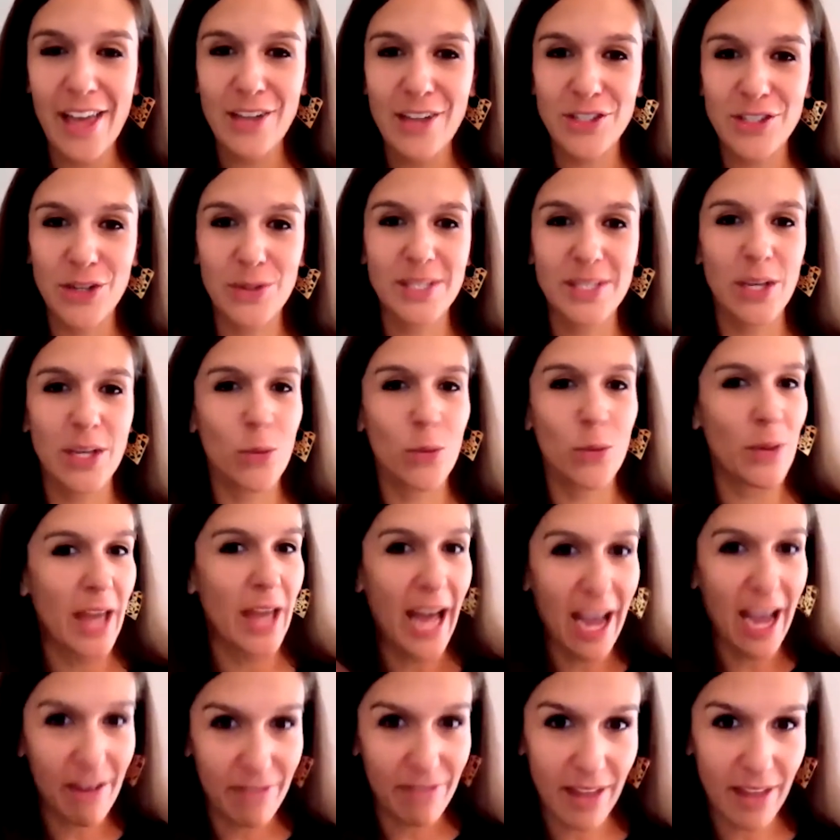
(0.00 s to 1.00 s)
So it's like we
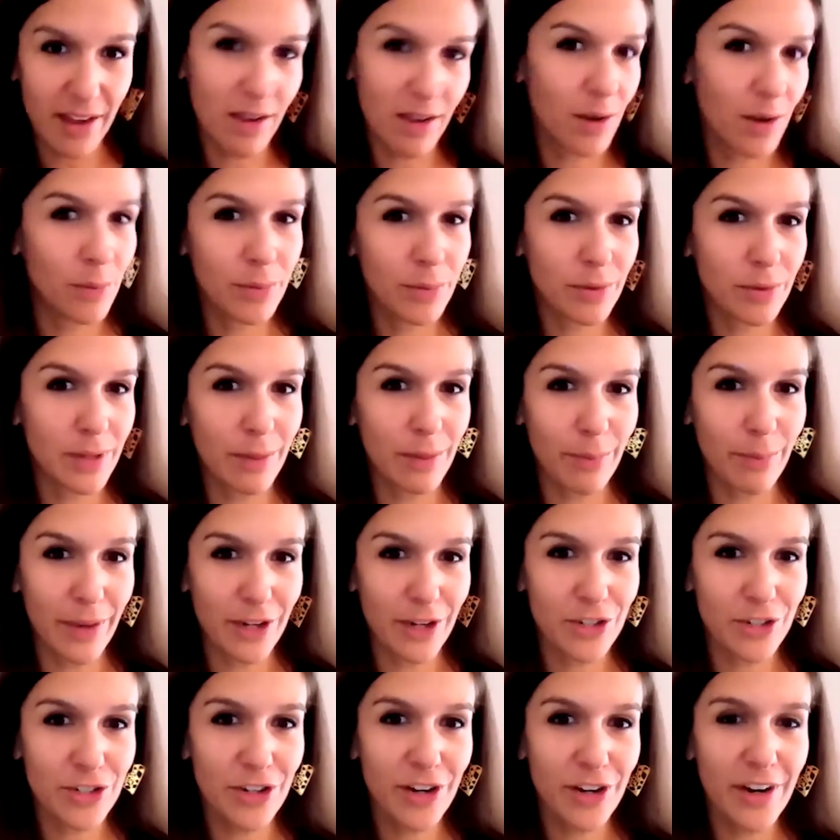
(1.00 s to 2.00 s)
have that complete
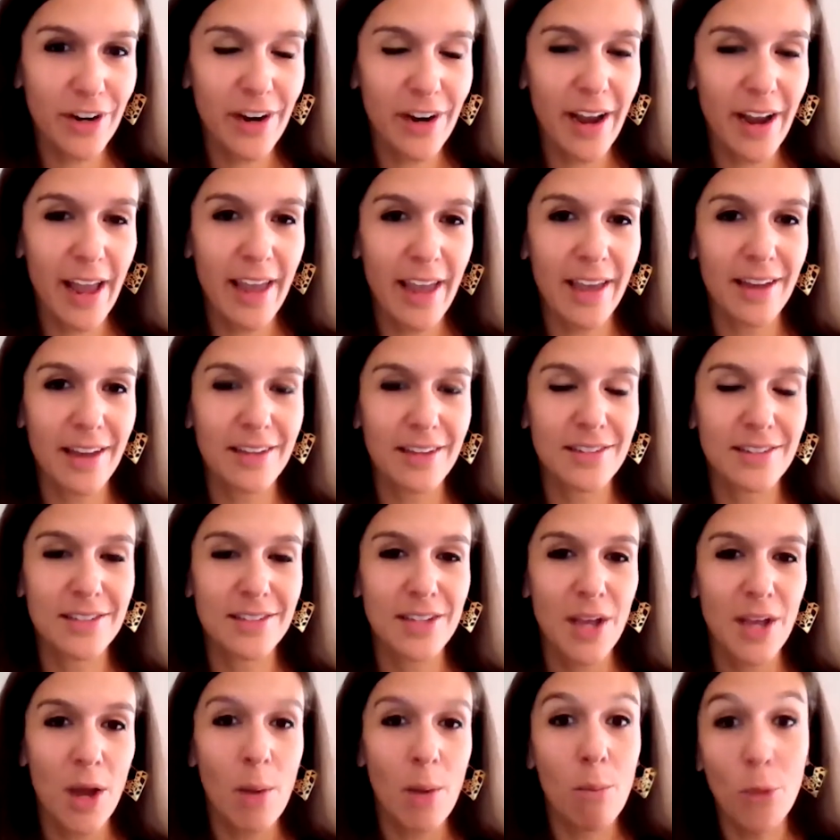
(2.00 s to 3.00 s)
picture and
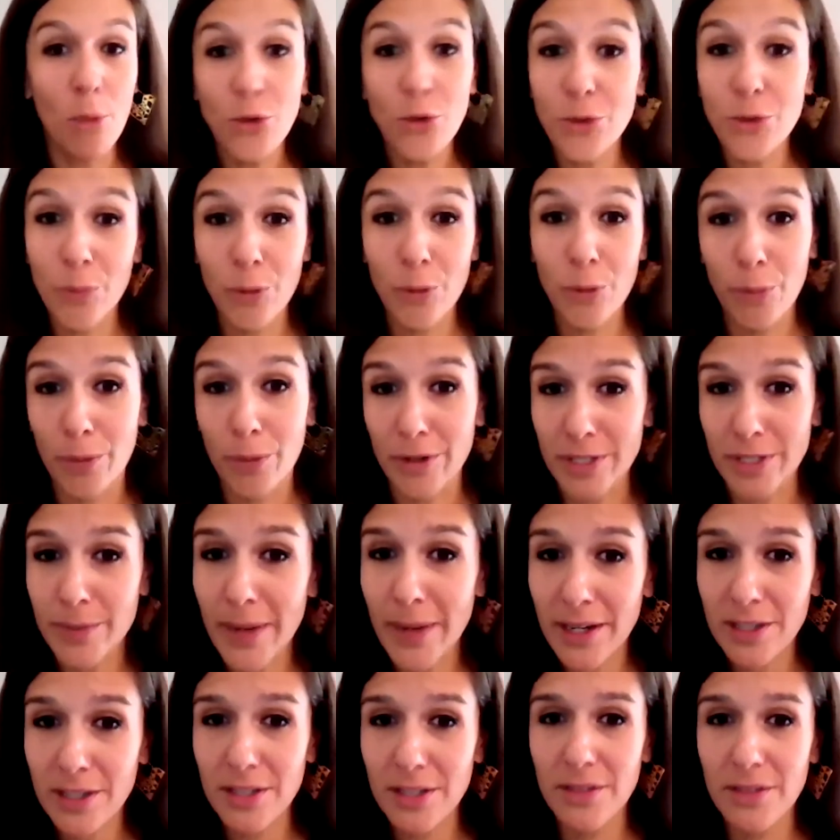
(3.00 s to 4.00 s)
multiple
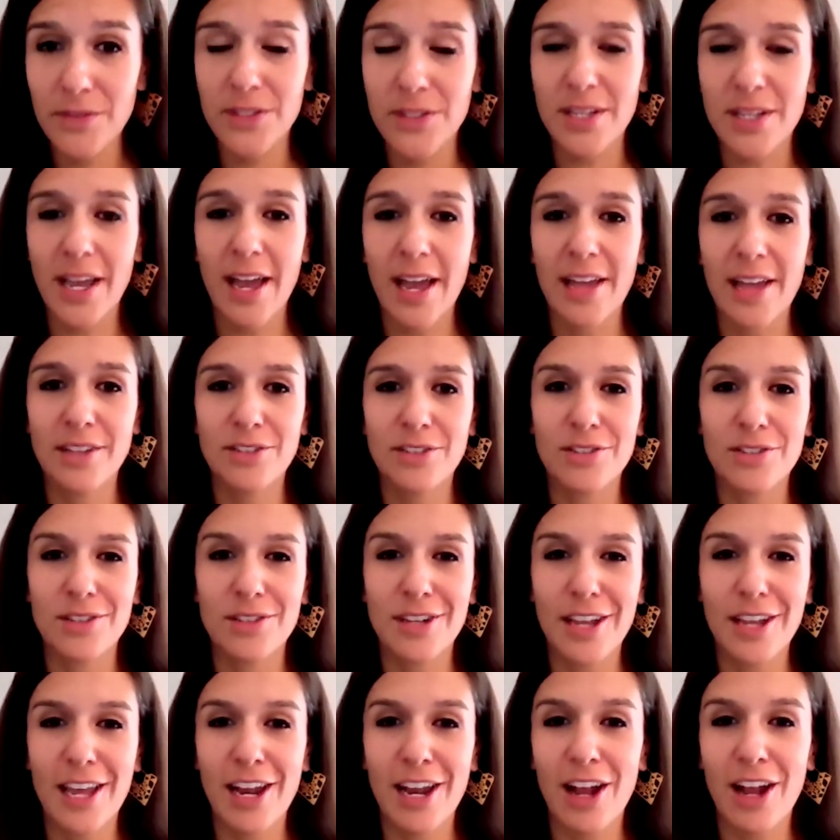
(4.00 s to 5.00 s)
perspectives, and
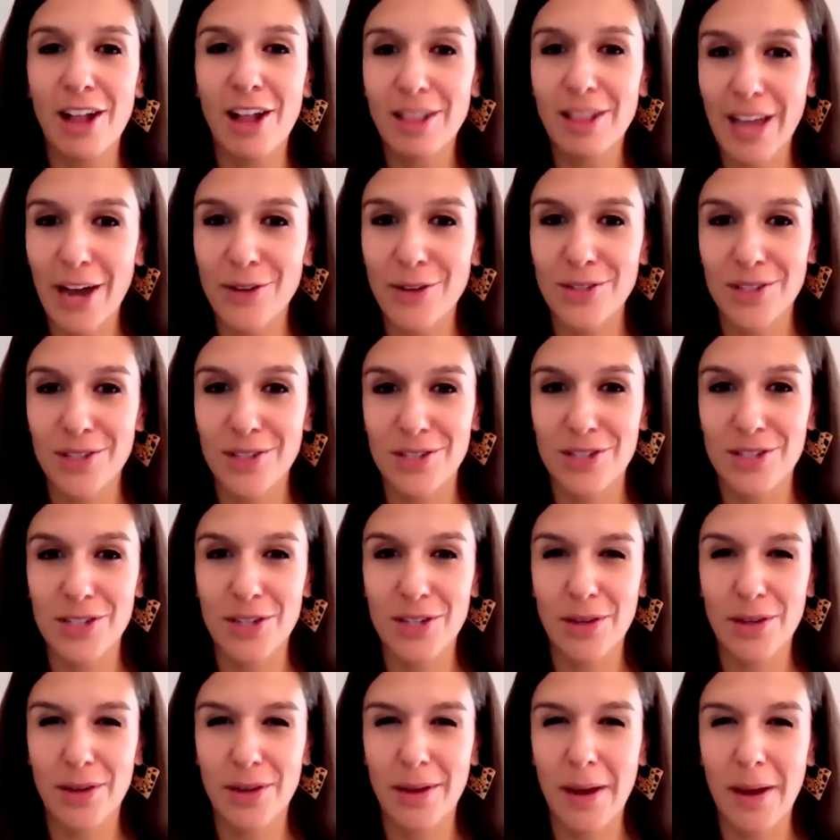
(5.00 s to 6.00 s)
it allows us
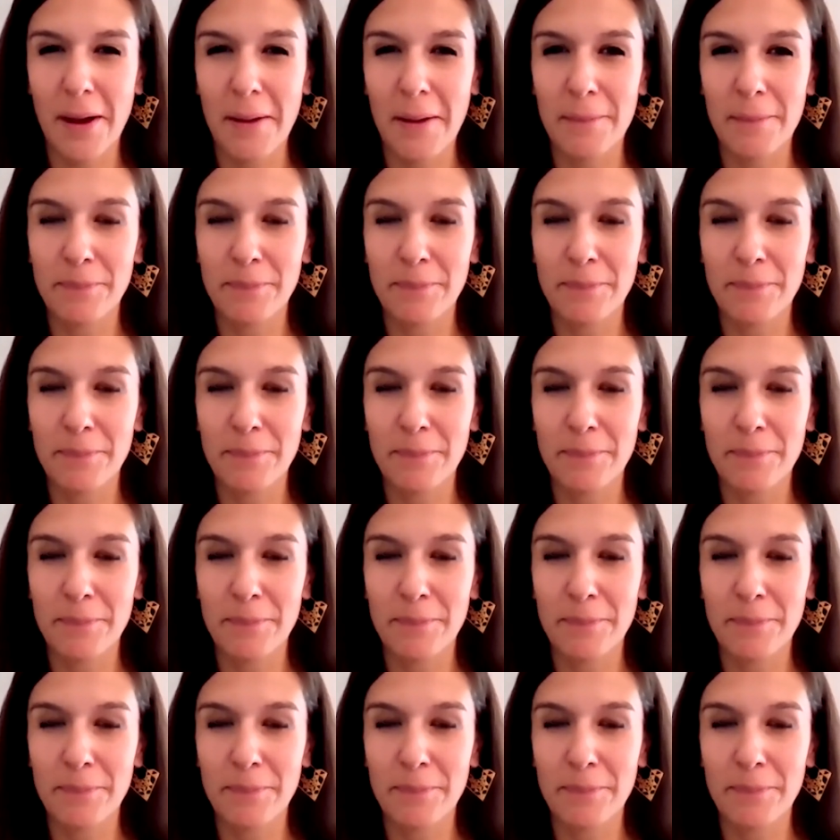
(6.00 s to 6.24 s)
to